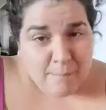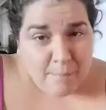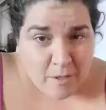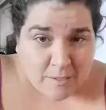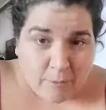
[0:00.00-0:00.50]

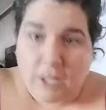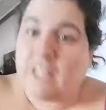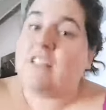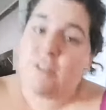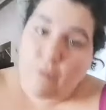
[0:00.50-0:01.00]
impossible
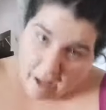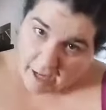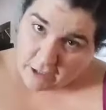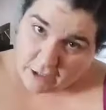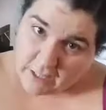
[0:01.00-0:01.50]
unless you
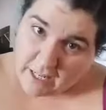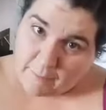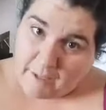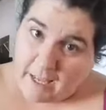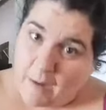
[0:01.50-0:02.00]
actually take
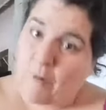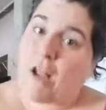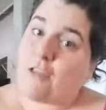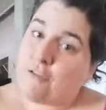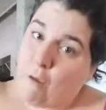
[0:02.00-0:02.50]
my camera
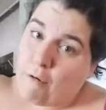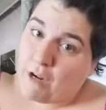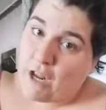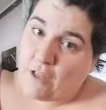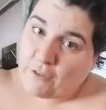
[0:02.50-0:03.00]
and throw
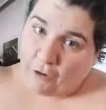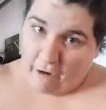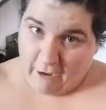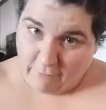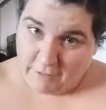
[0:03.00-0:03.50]
it on the
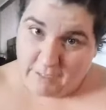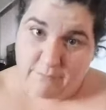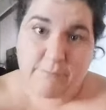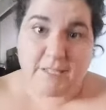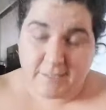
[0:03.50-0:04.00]
ground.
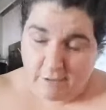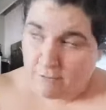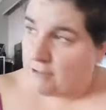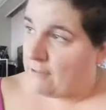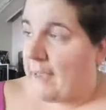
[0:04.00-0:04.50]
Please
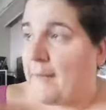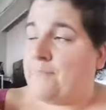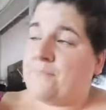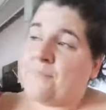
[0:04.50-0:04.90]
don't do that.